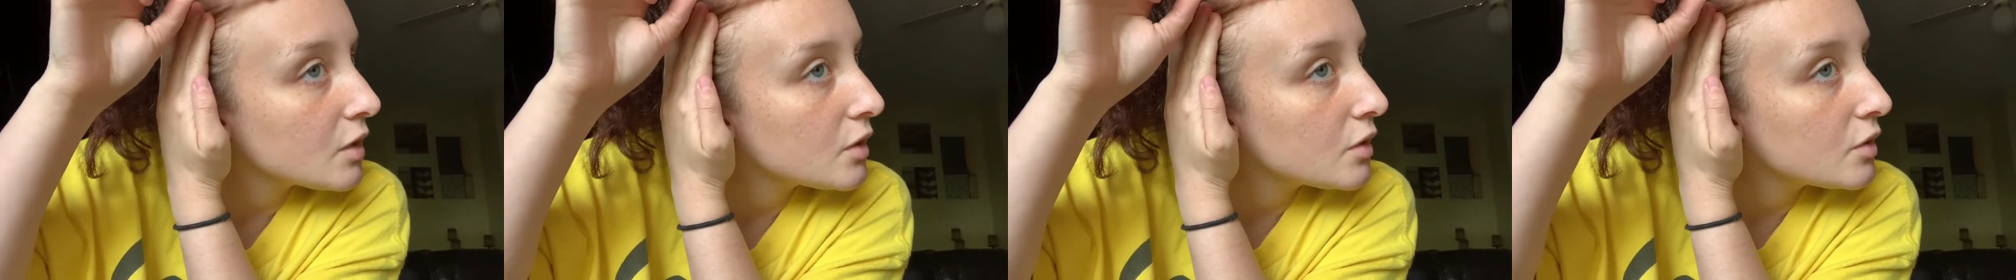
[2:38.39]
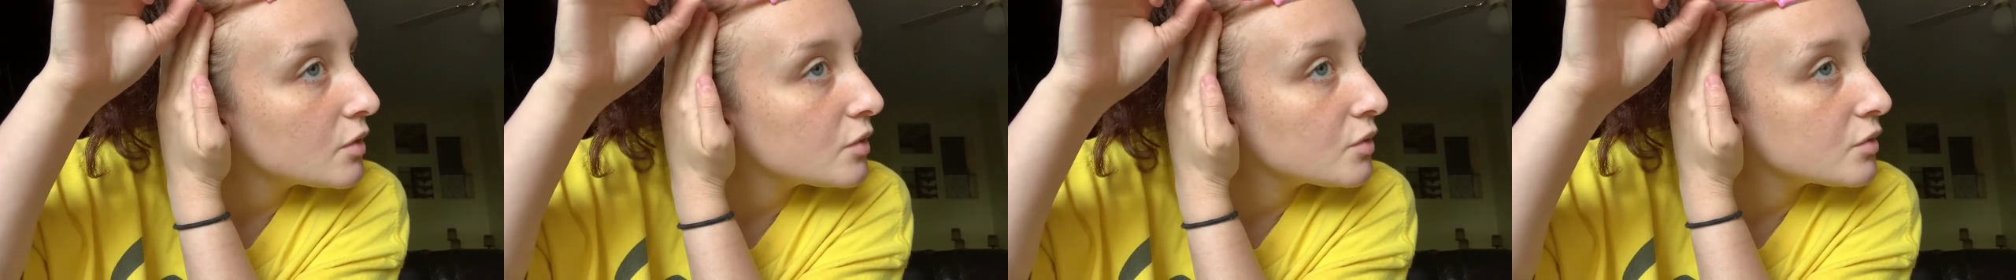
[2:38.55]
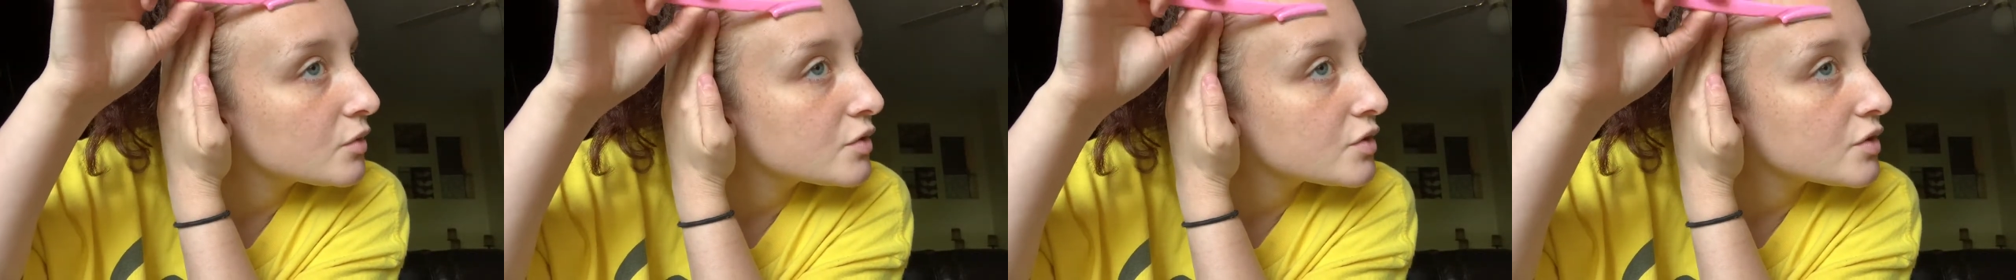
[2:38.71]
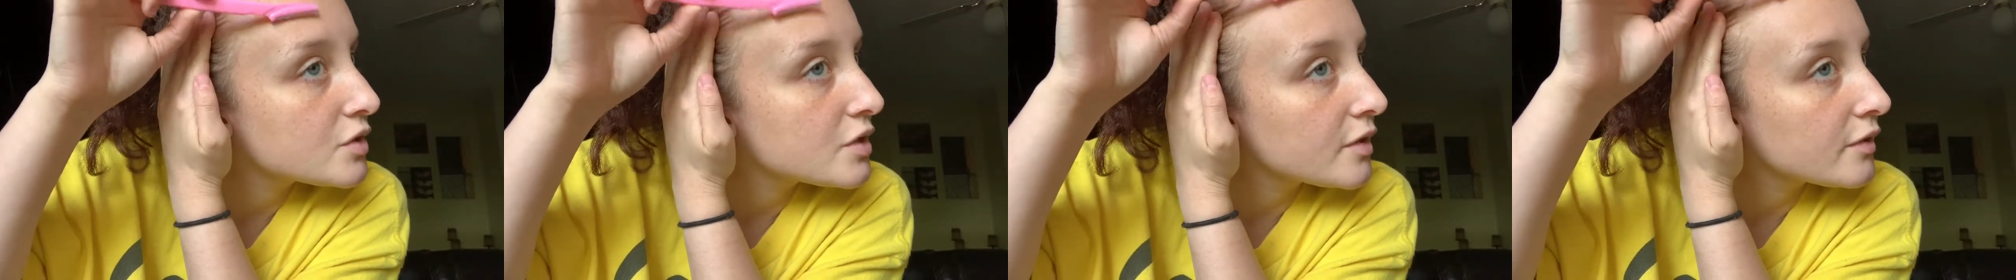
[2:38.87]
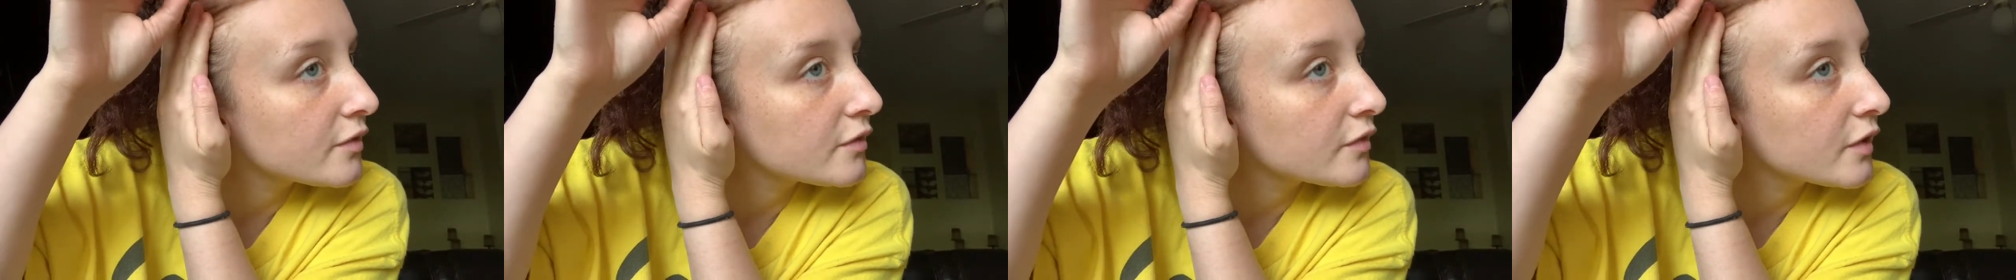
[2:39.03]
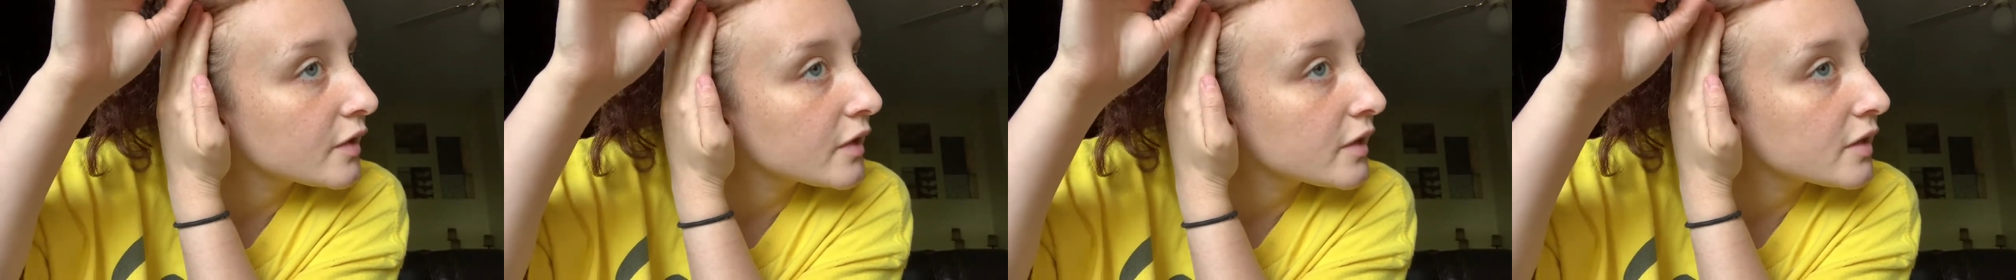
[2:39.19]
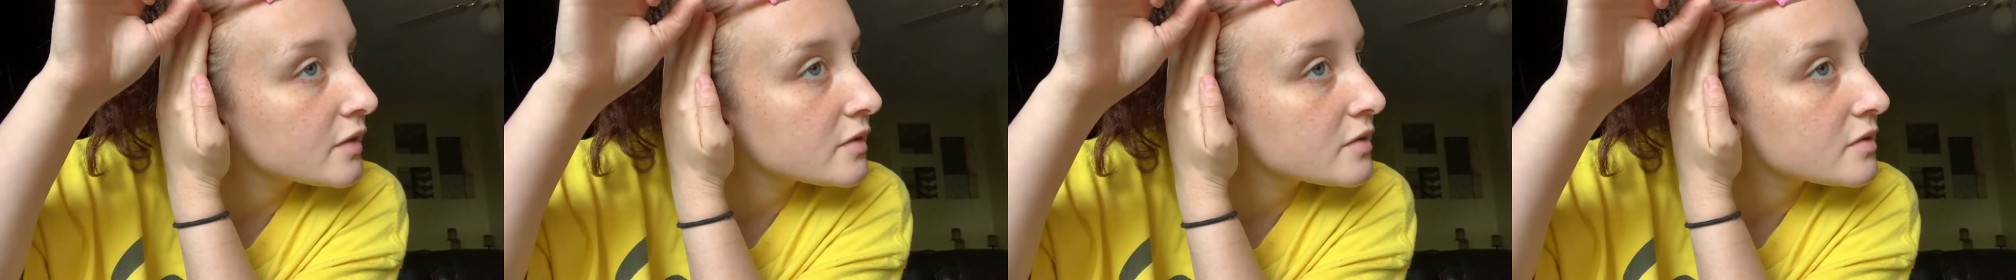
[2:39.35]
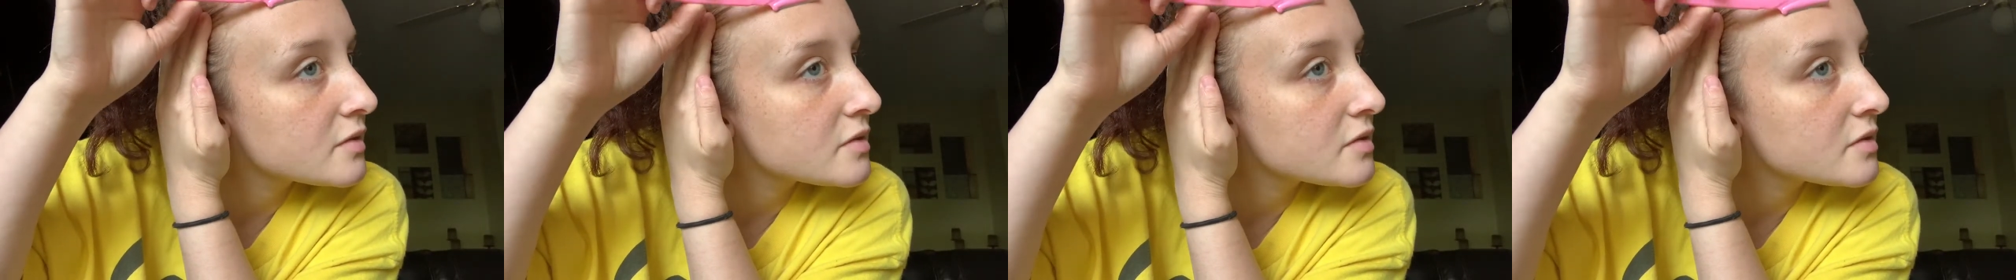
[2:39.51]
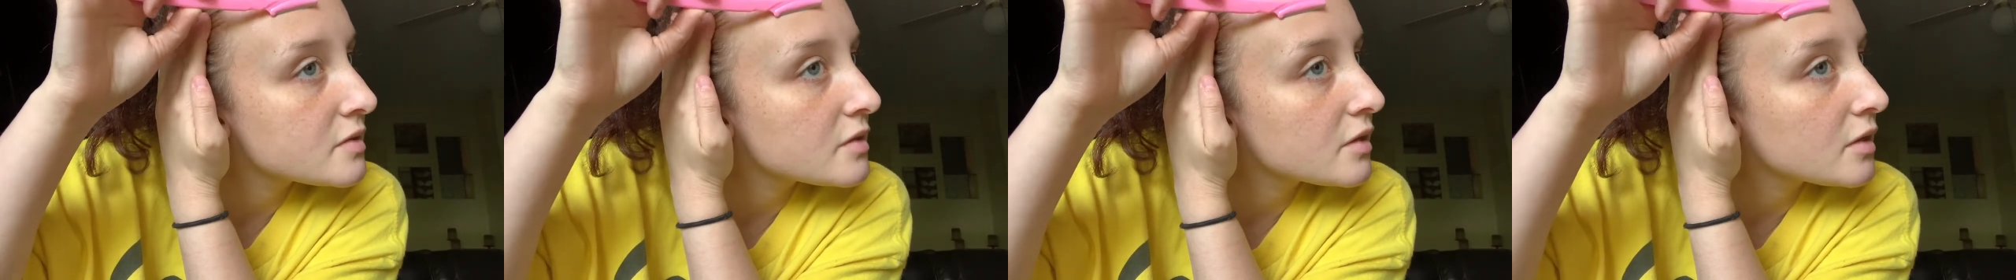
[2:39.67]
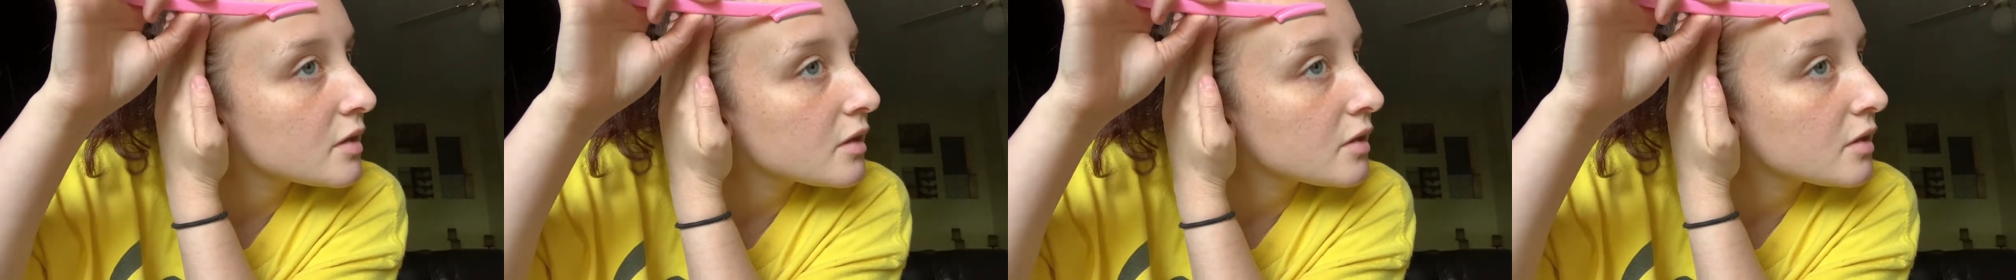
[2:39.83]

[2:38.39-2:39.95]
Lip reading: huge difference, you